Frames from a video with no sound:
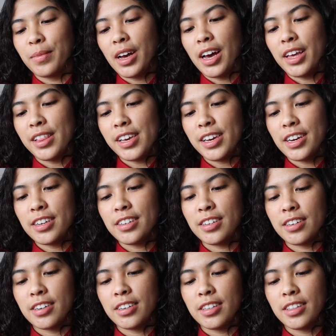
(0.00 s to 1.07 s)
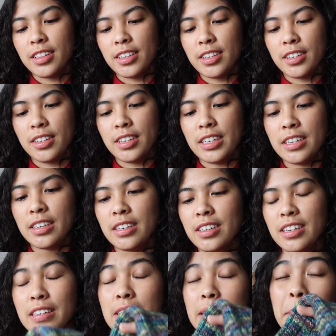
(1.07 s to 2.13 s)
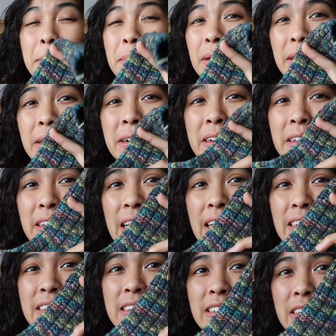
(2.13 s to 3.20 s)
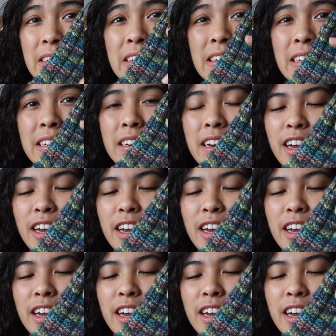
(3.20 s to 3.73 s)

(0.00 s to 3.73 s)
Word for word: I think I started this in December last year